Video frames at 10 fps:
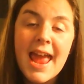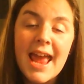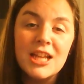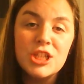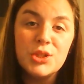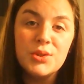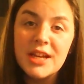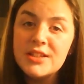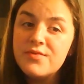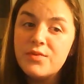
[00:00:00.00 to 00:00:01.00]
In
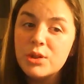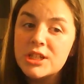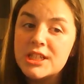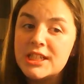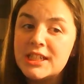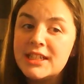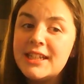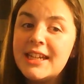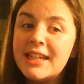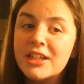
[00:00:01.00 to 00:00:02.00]
2014,
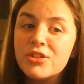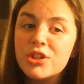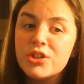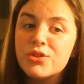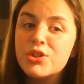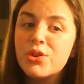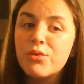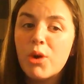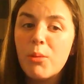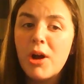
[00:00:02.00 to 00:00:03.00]
he introduced the
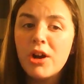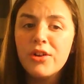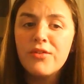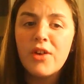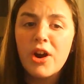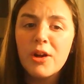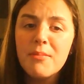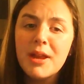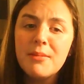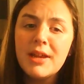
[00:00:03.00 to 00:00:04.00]
Rohrabacher-Farr
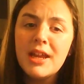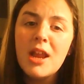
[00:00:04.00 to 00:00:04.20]
Amendment,